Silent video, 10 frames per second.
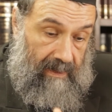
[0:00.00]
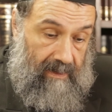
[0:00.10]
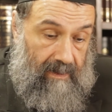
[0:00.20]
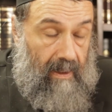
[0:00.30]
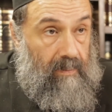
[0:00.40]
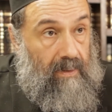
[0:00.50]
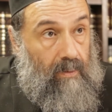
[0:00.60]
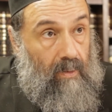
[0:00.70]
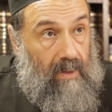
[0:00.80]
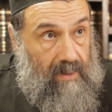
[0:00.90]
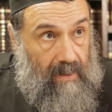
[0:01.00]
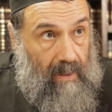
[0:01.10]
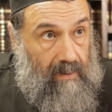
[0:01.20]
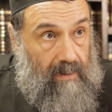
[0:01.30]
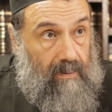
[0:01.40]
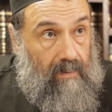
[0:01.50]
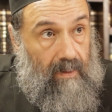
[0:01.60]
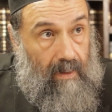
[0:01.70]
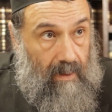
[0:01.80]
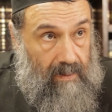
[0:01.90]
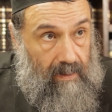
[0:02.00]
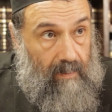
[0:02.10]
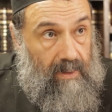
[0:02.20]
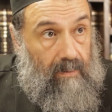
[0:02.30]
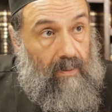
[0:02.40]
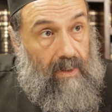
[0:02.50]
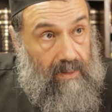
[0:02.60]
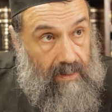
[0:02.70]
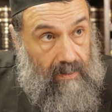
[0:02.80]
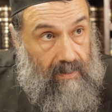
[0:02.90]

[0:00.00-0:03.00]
slammed the doors, got into the car, slammed the doors,